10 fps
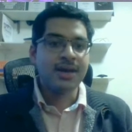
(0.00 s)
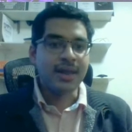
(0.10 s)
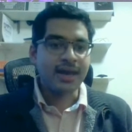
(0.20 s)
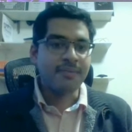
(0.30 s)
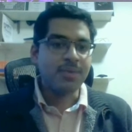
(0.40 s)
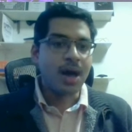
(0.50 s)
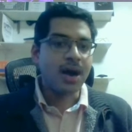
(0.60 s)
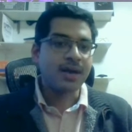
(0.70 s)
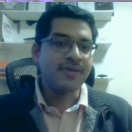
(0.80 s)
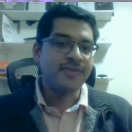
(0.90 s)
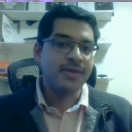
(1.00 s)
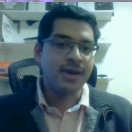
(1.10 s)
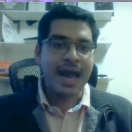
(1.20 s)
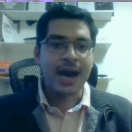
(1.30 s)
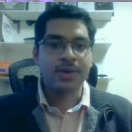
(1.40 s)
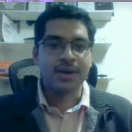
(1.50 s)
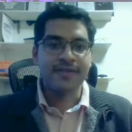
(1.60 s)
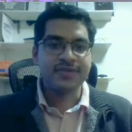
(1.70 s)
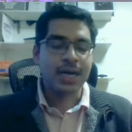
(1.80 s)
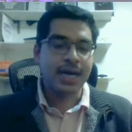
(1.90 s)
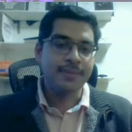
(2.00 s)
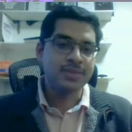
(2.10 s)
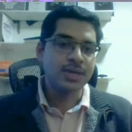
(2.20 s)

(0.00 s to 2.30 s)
like a block of an hour of time